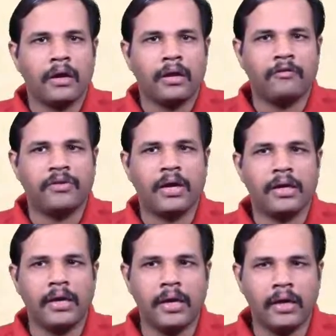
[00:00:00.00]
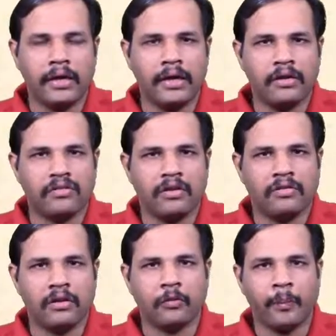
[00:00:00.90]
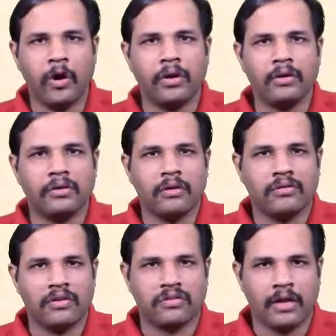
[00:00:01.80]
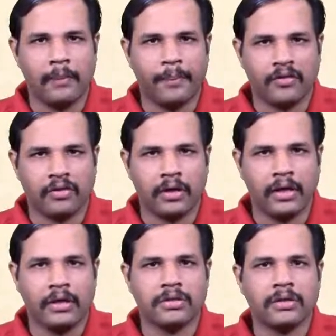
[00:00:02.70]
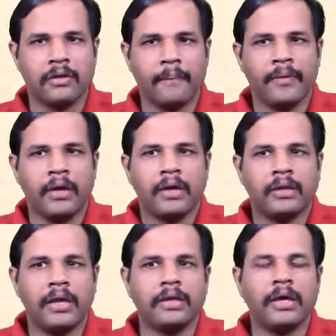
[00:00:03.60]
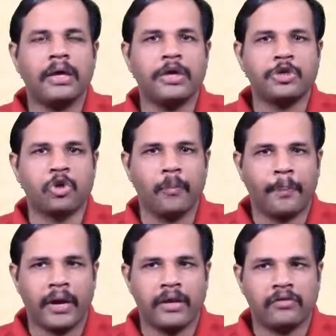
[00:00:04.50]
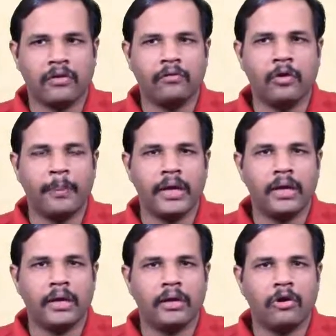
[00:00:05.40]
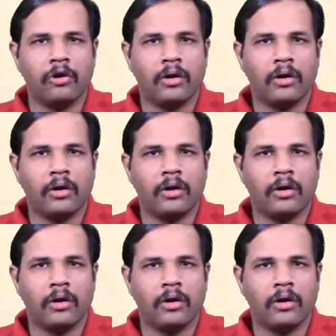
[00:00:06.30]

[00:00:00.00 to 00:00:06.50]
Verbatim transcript: If the yield is 6.63%, then the issue price would be